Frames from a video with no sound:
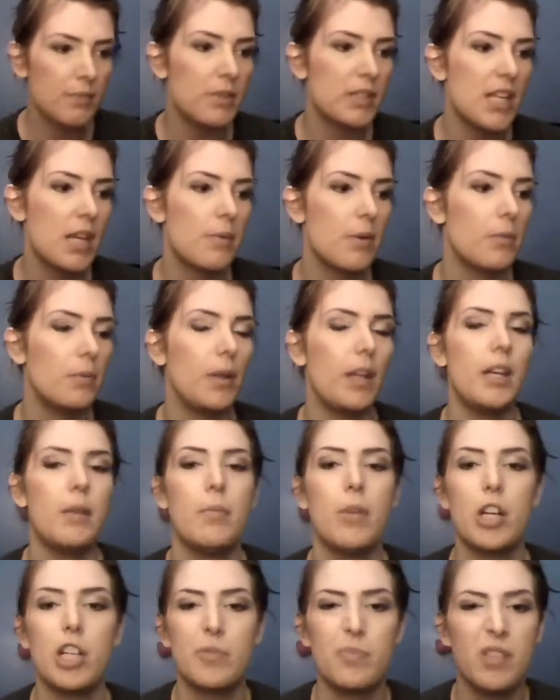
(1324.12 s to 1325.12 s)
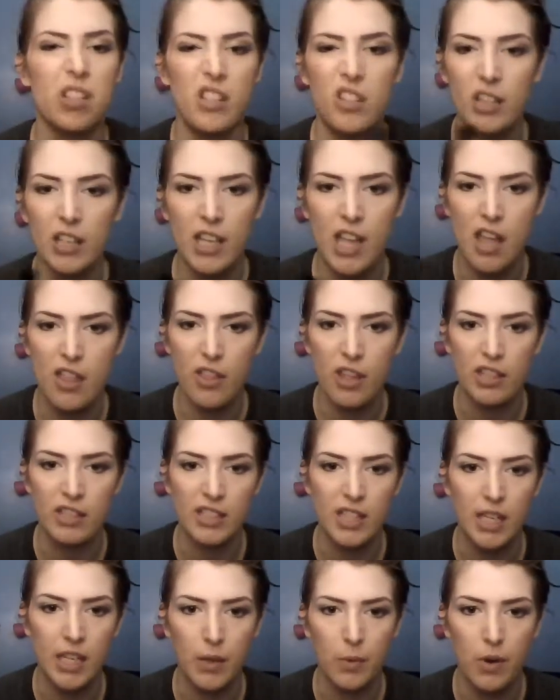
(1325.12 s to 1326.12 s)
Taper blending brush, but you can get this
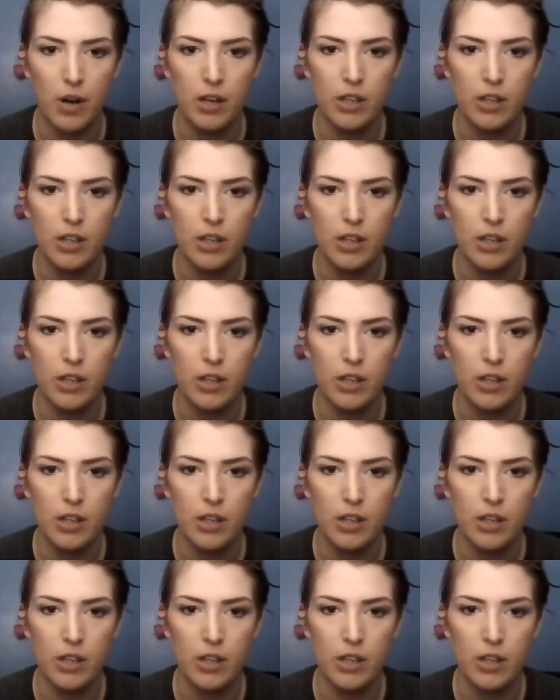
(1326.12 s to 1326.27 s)
anywhere.